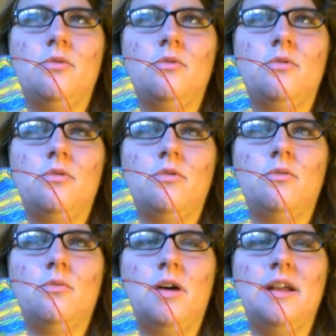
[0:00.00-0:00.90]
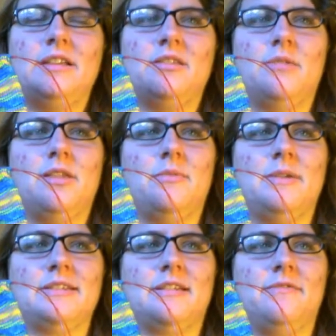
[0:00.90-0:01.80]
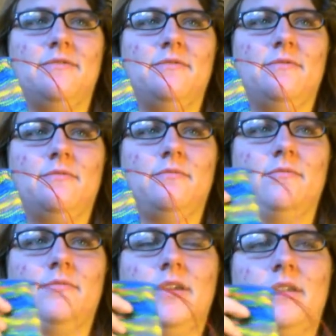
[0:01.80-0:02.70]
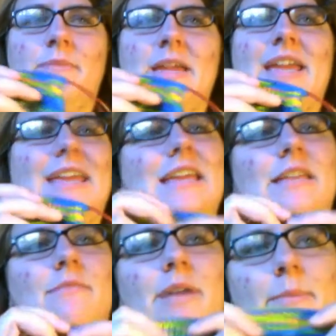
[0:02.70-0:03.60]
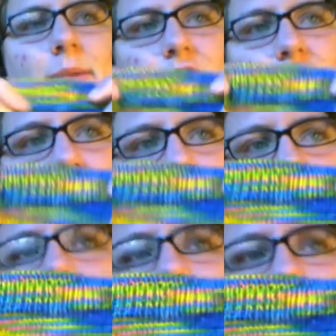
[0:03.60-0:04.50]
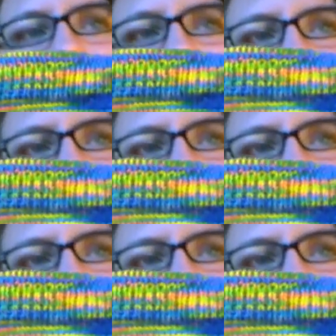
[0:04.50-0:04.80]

don't want it to run the risk of being eaten by my shoe